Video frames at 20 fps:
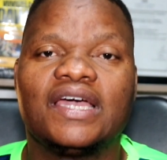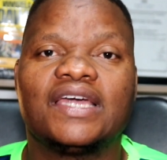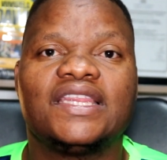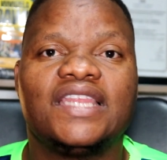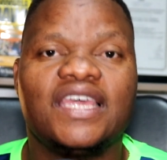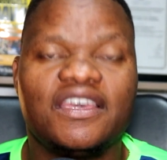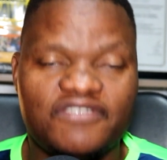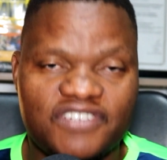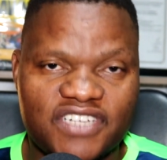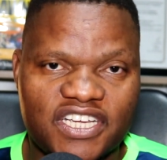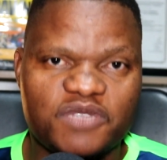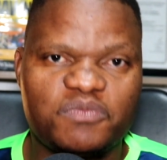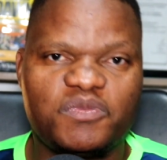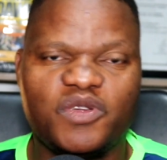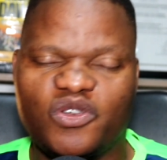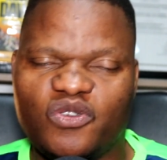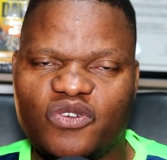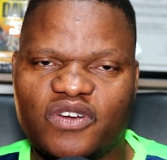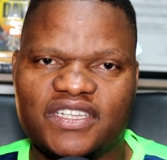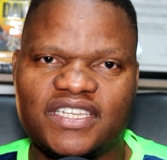They've just
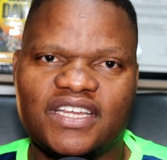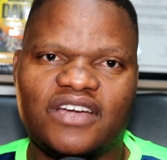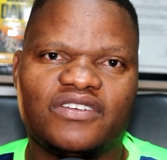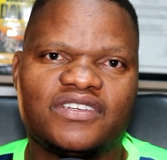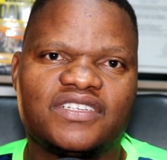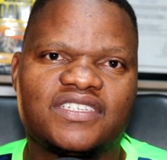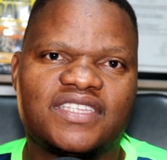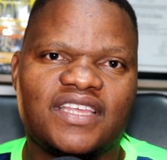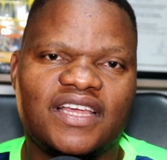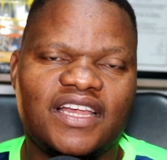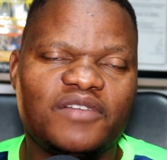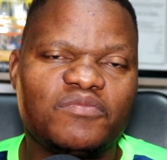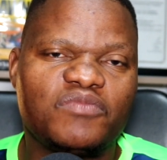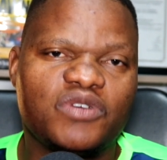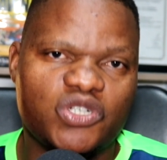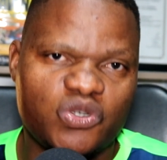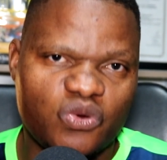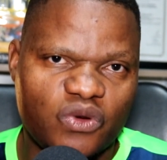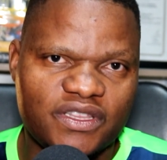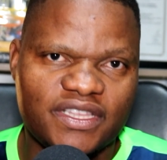been knocked out.
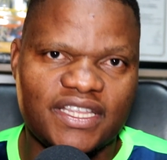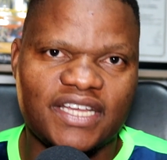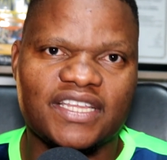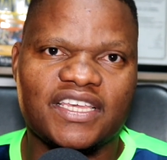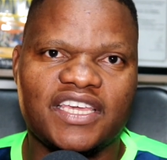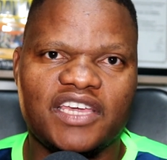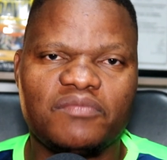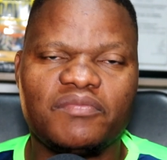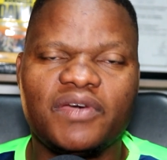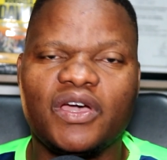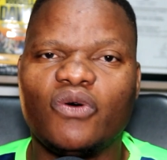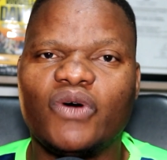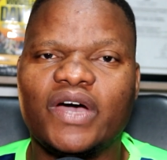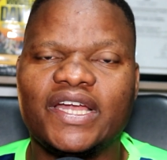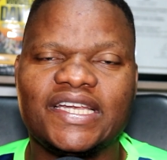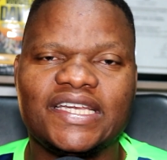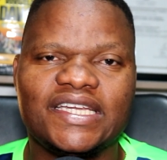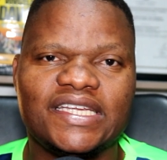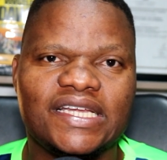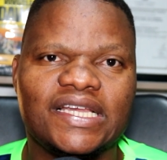Stellenbosch won that game by
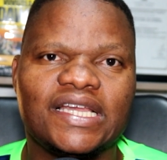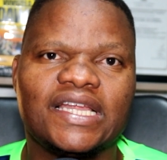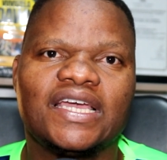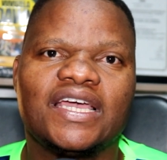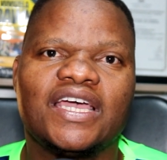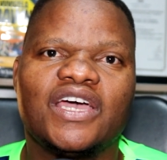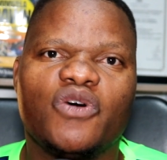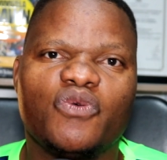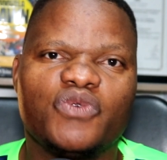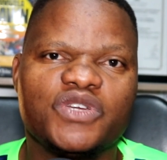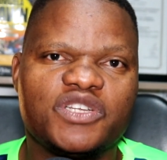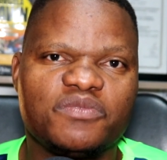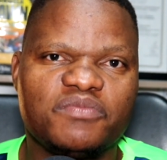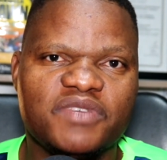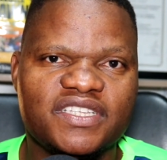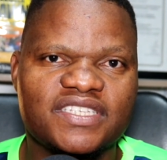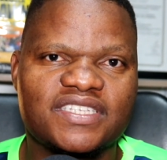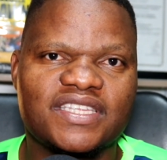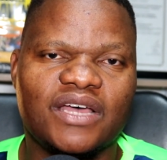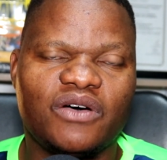1-0, which
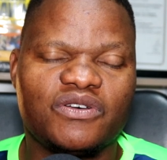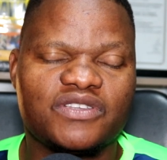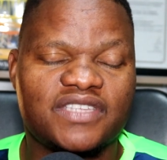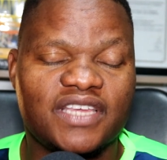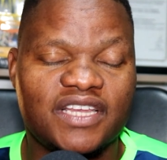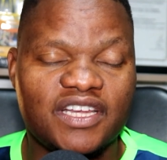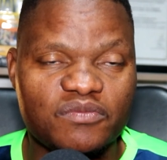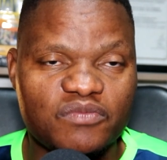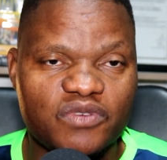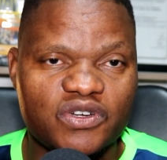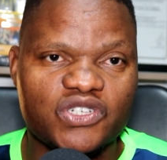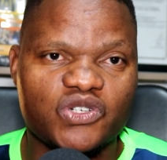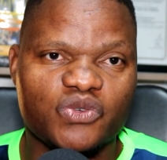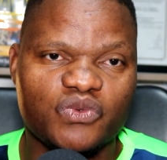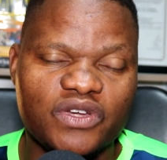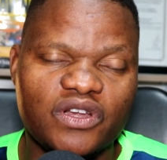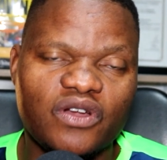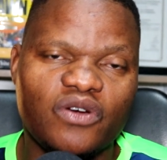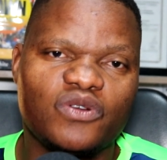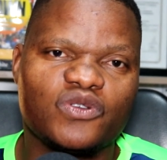means now Stellenbosch
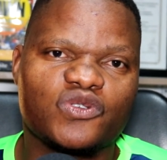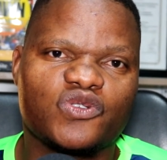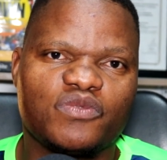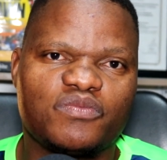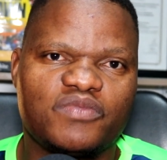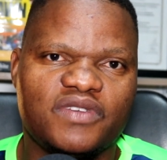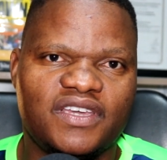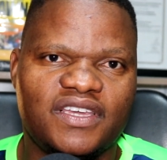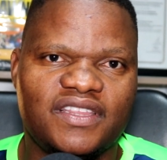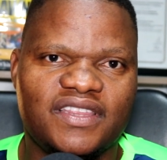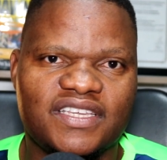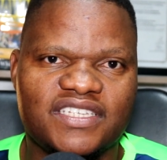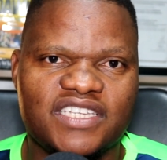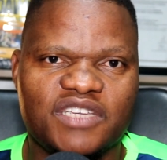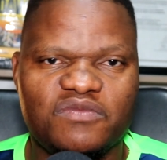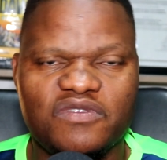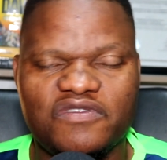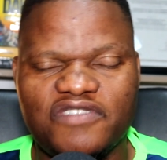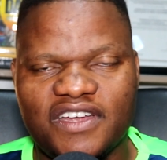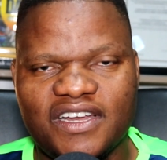will also be in the
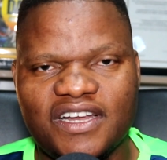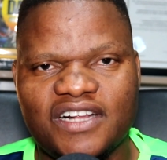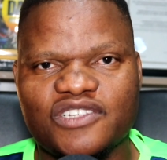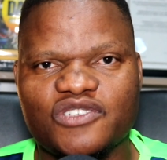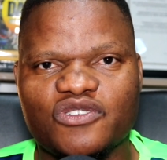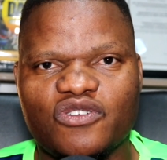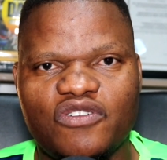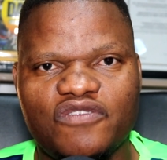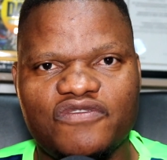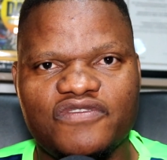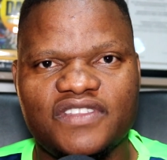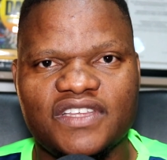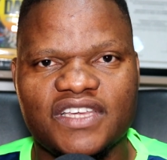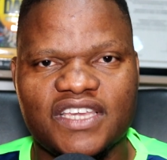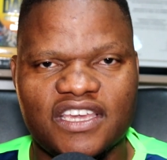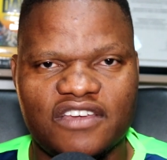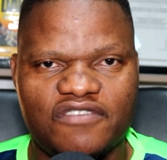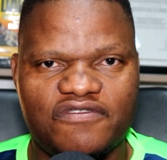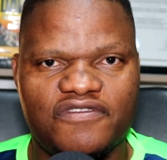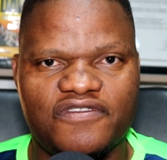semi-finals of the
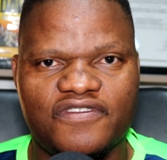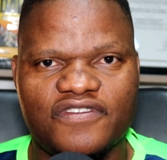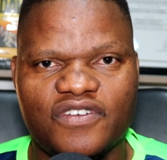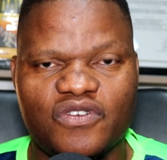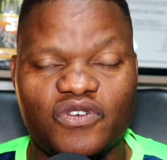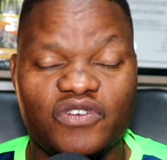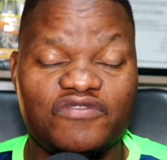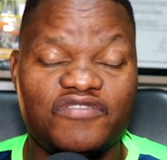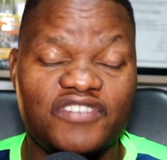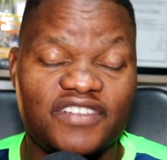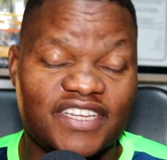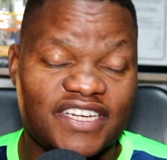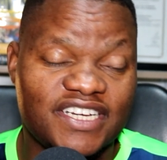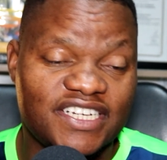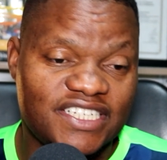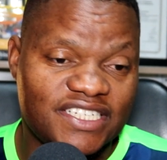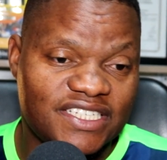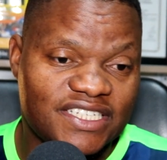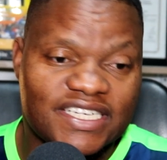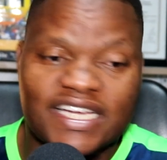CAF
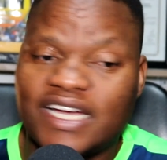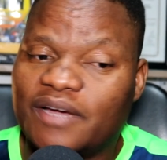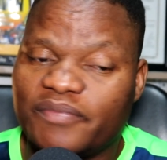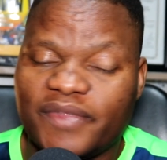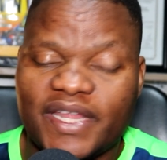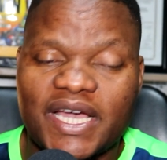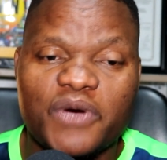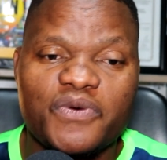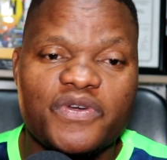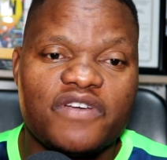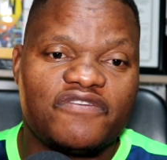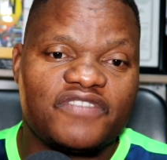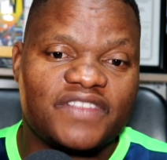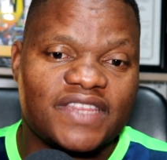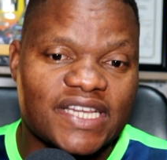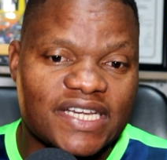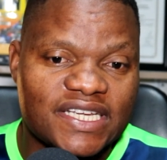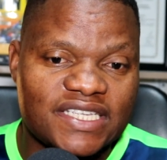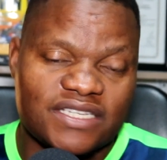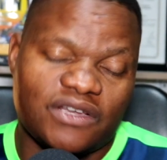Confederations Cup. Now we have
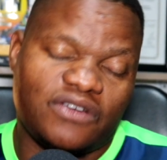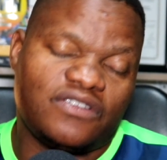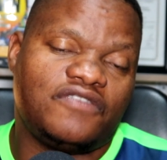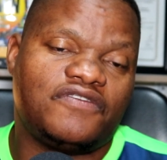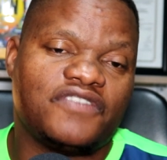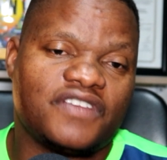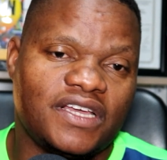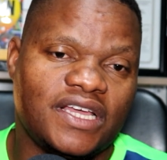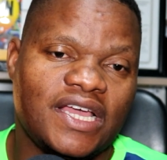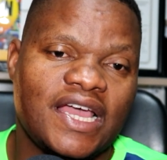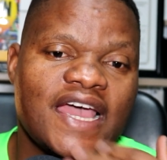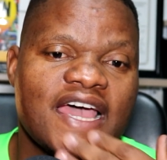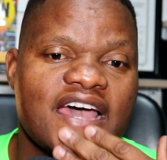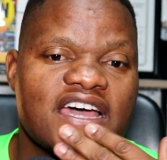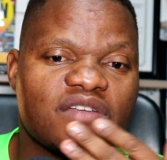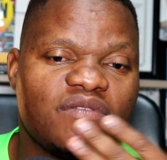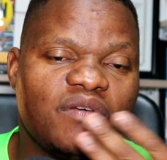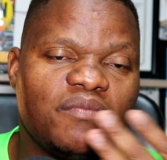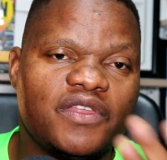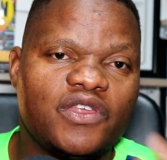3 South African.
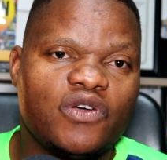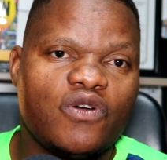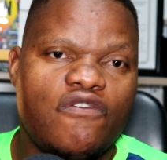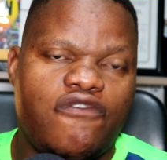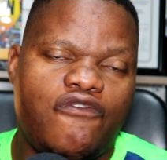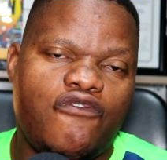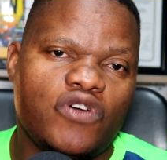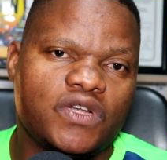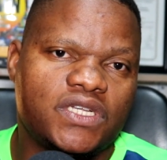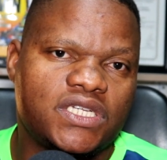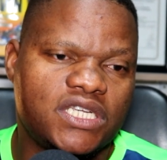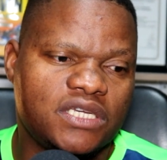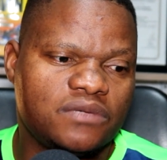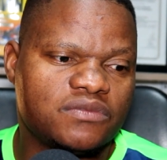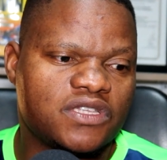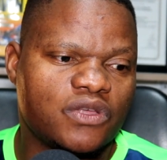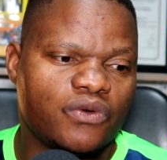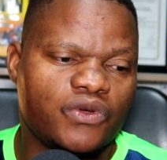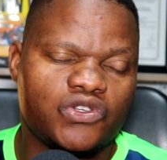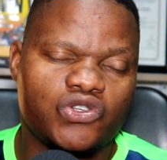Remember, there were 4
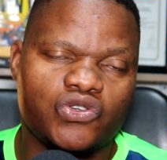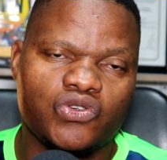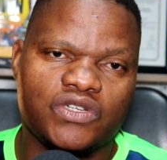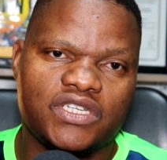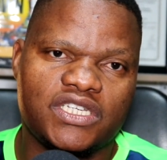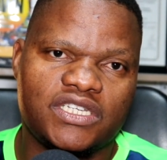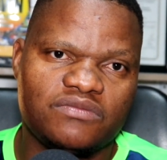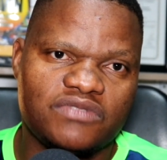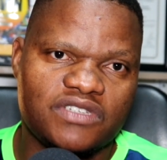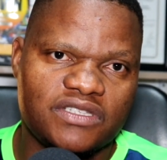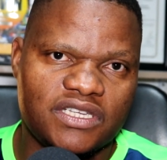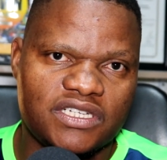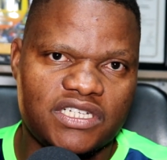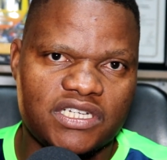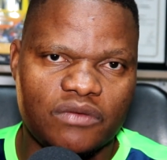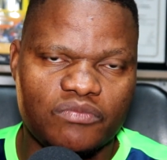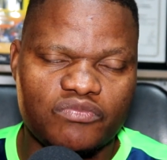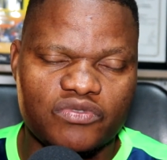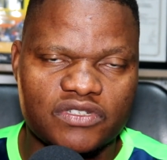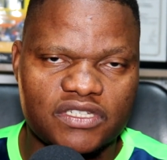teams. There were 2 teams in the
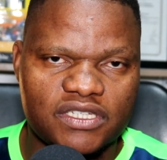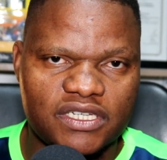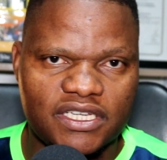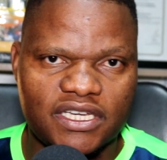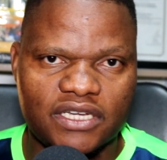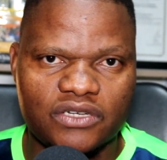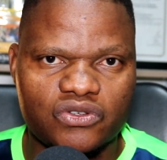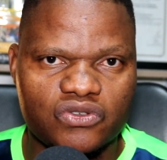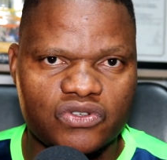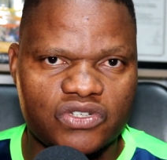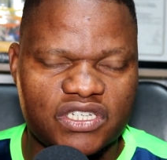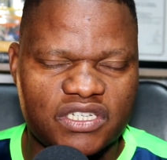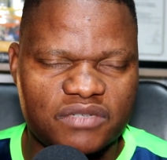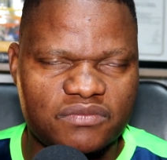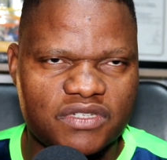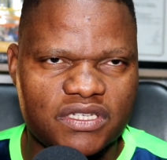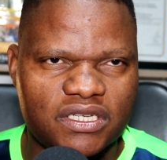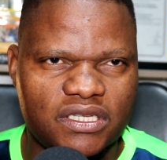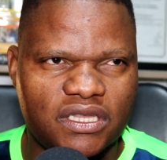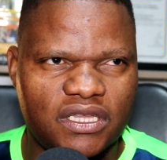Champions League and 2
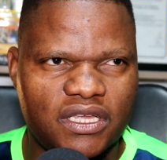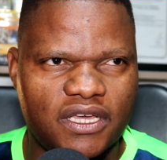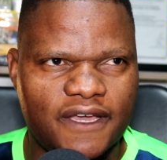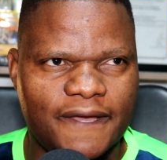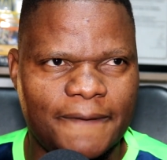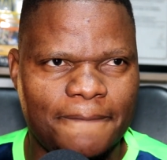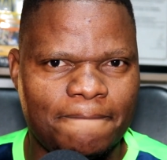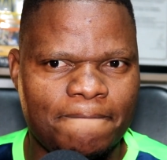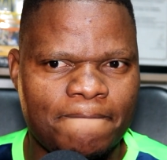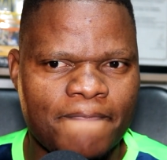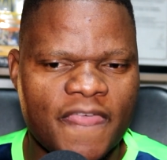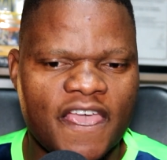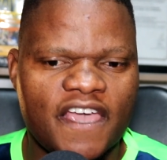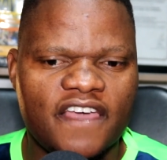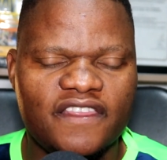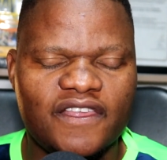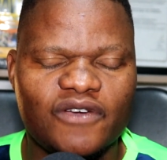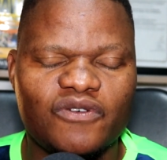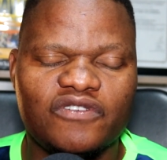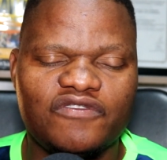teams in
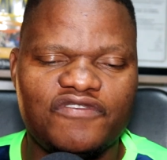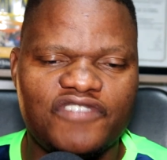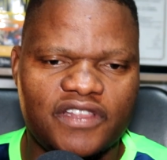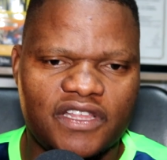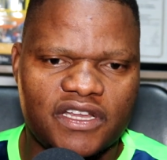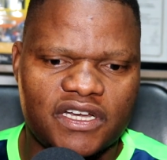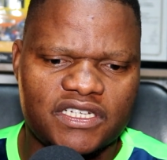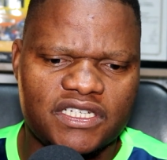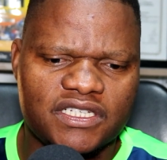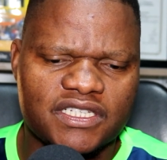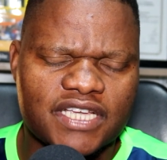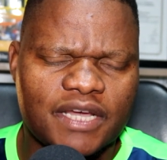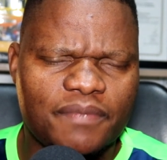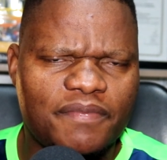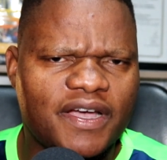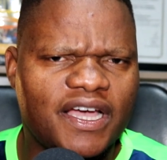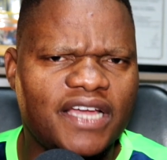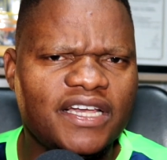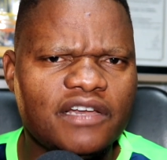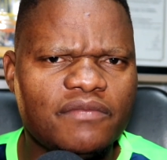the Confederations
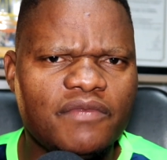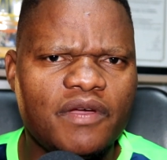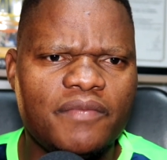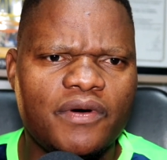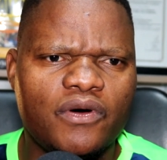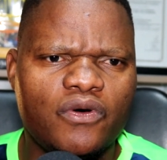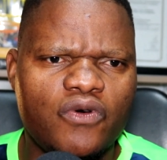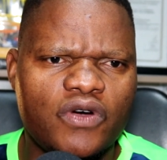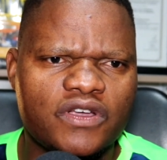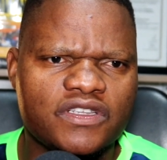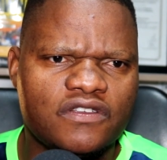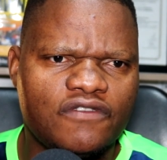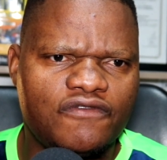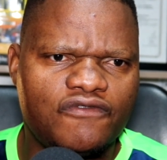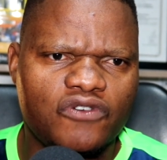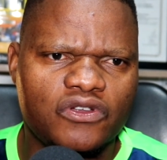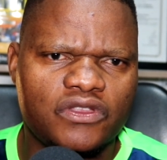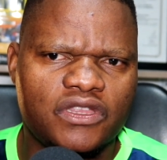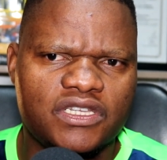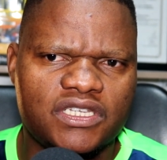Cup. I can't remember who was the
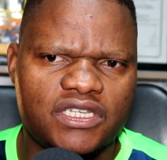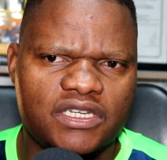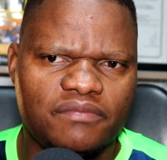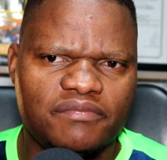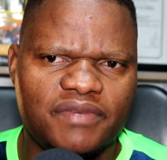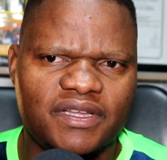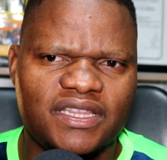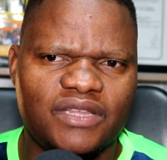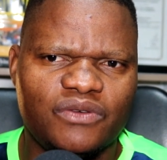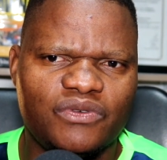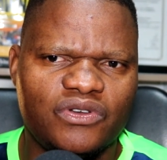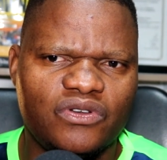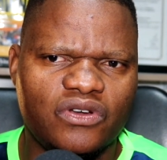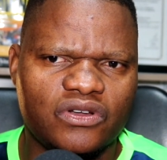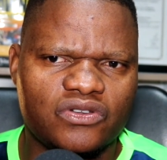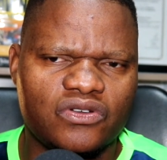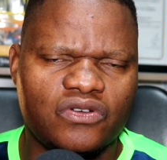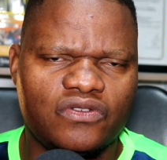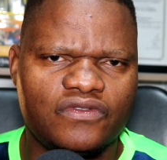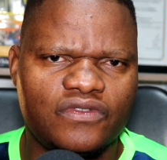4th team, but they were
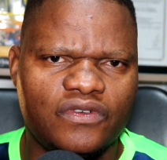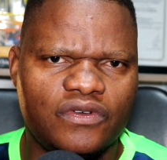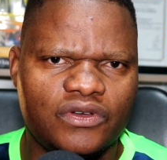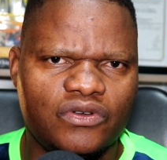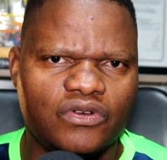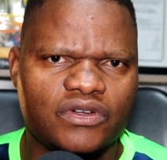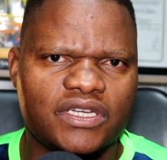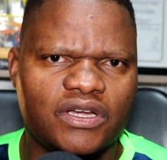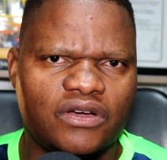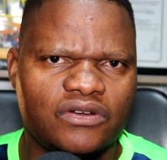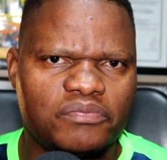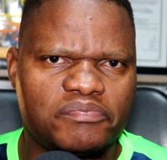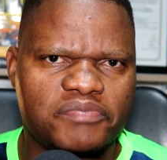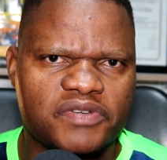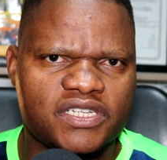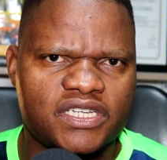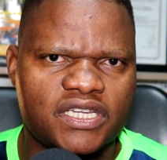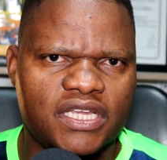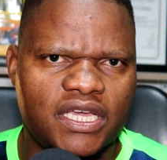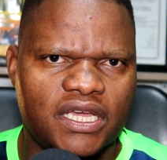knocked out
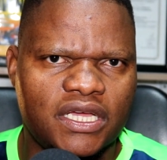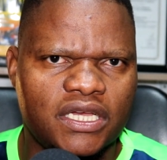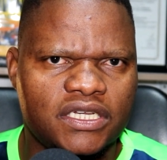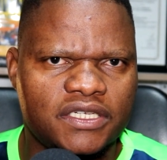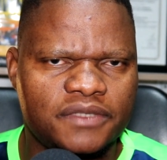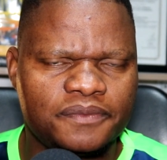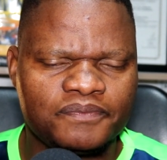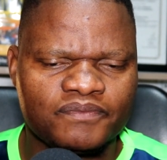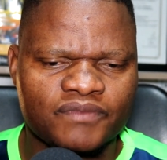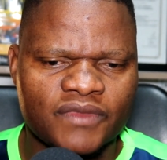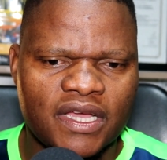pretty early.